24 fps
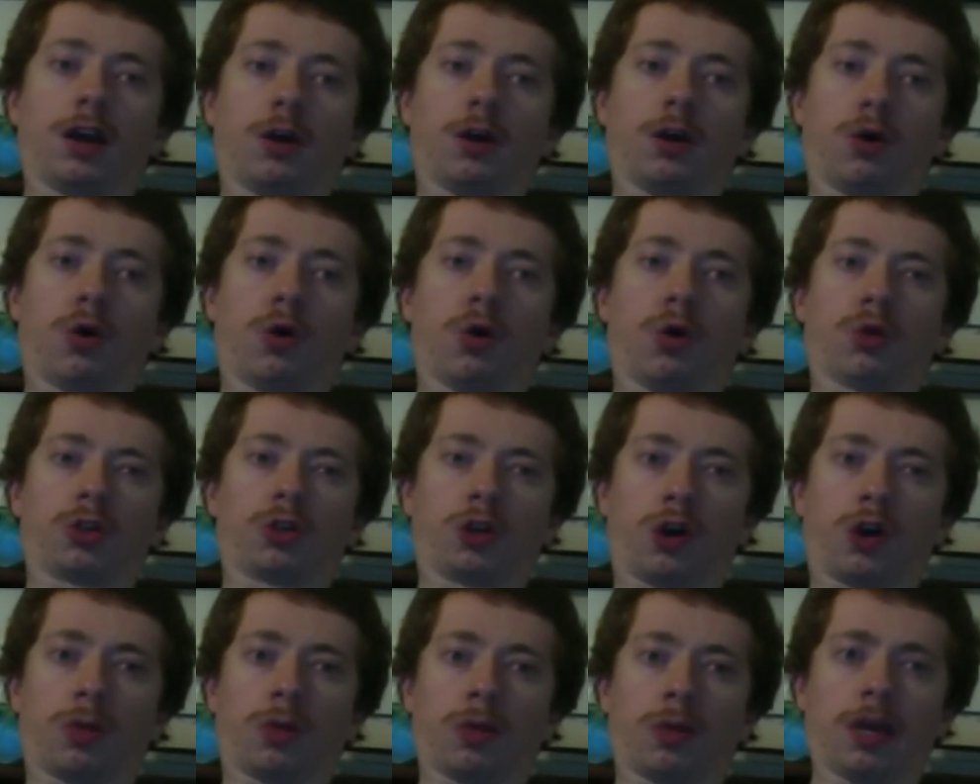old
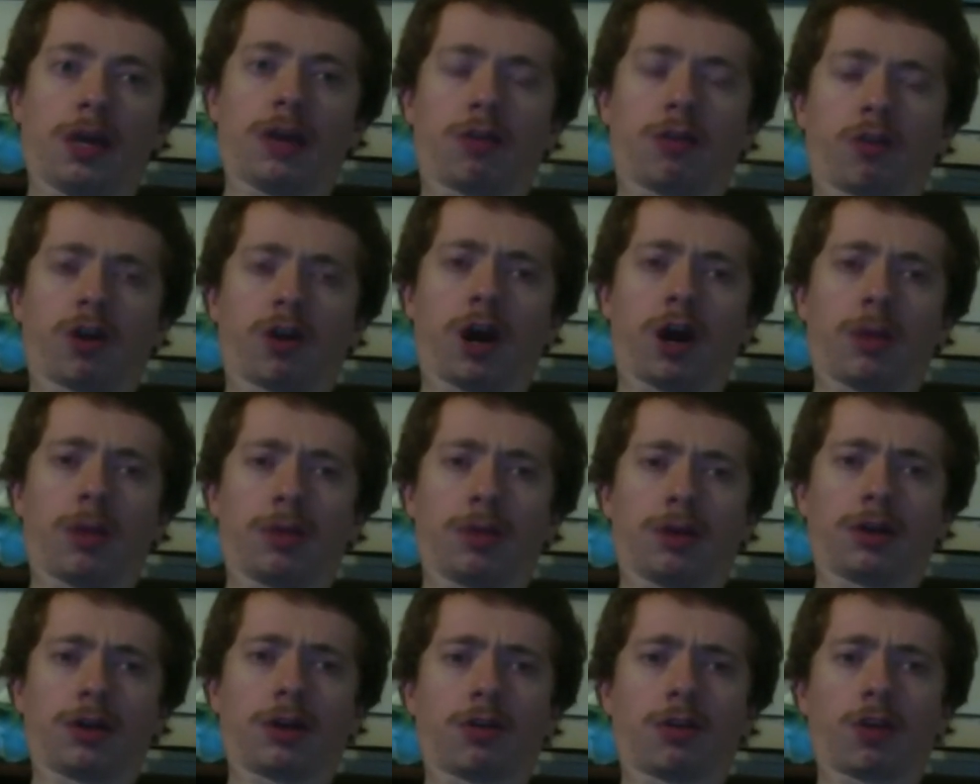European-style
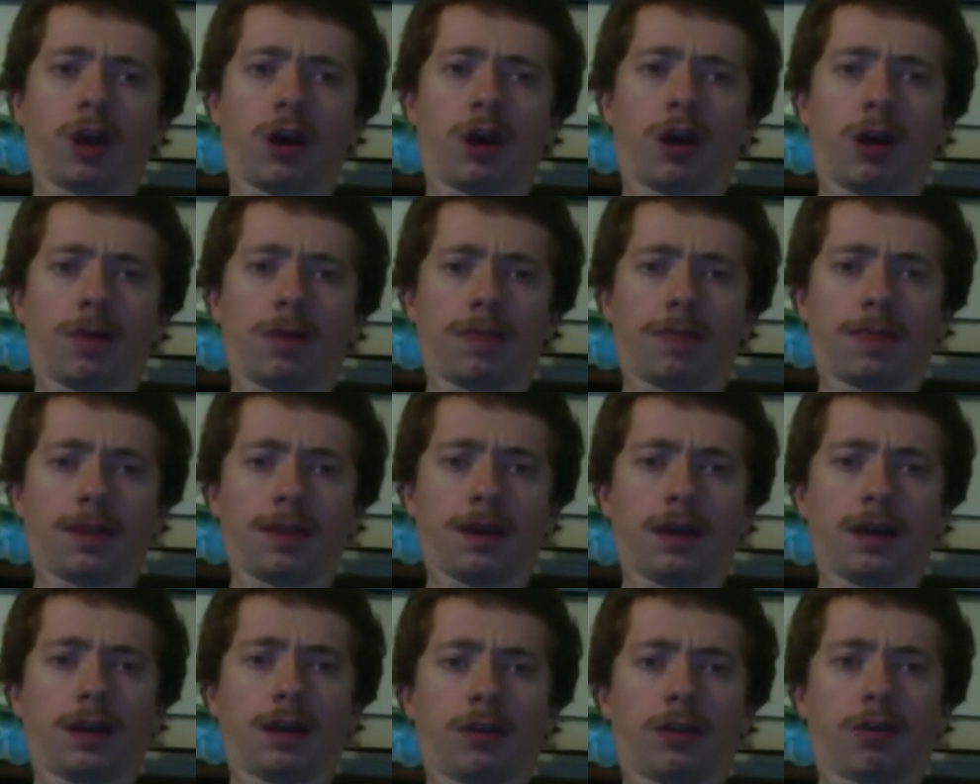buildings here
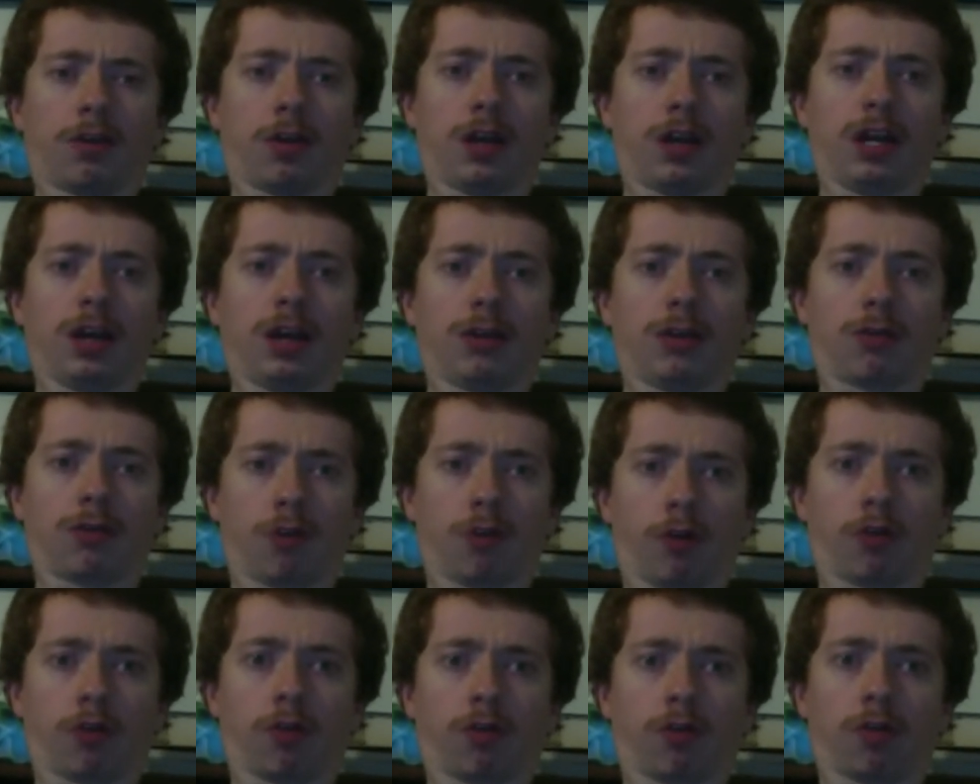in the city, and there's
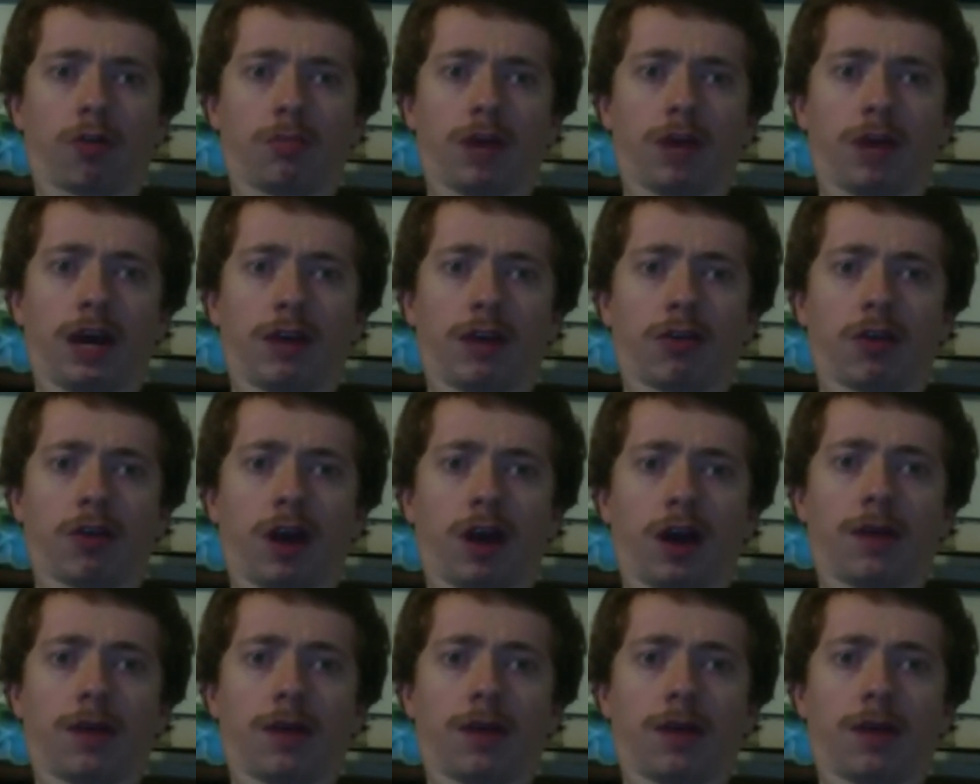also some nice